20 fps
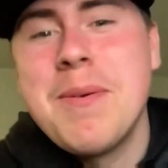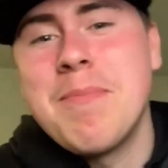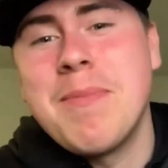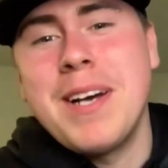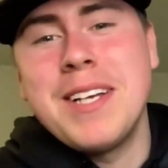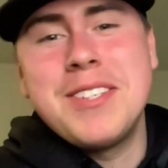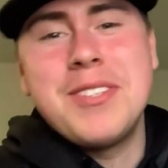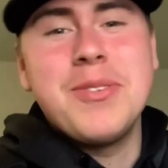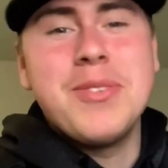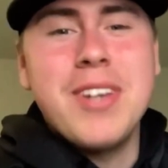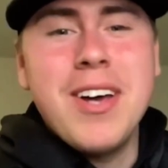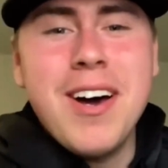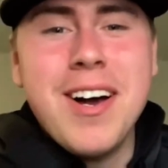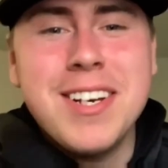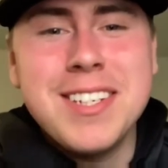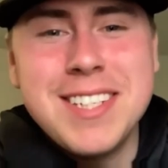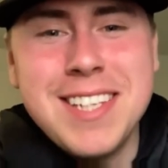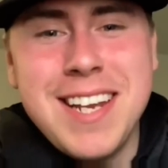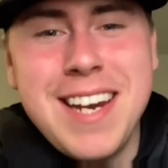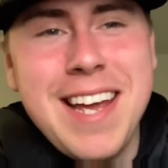my two
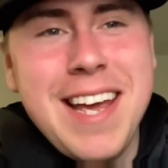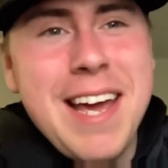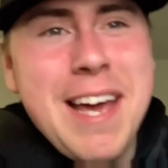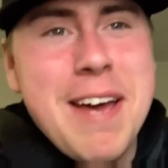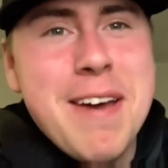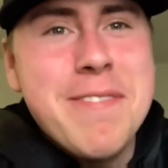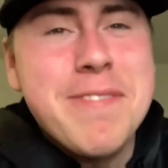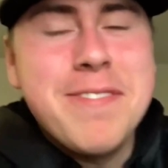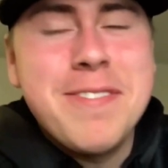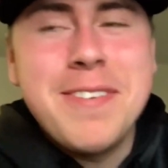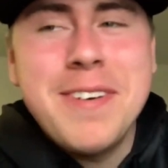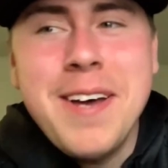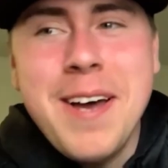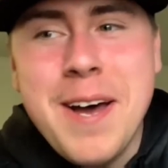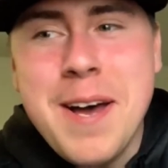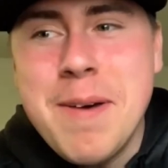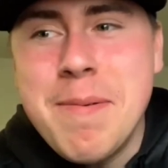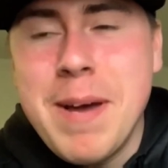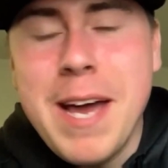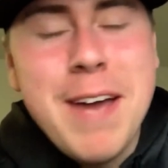dogs that I have.
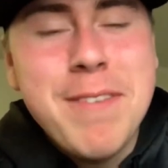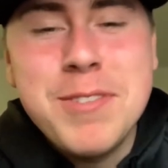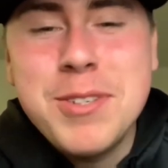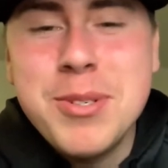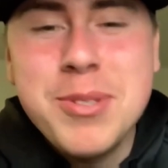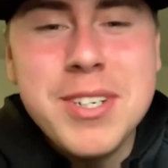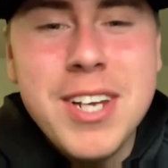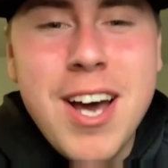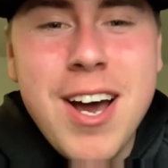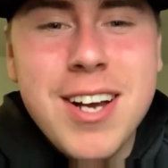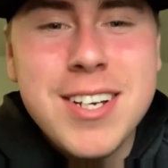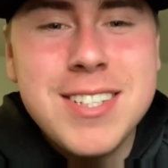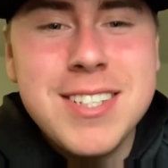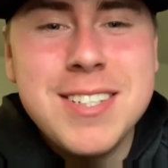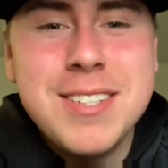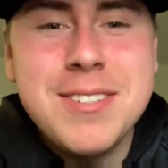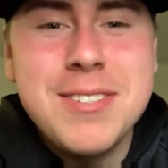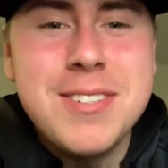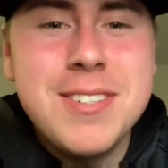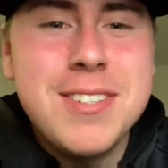Um, I have two
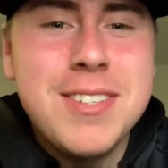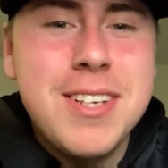dachshunds.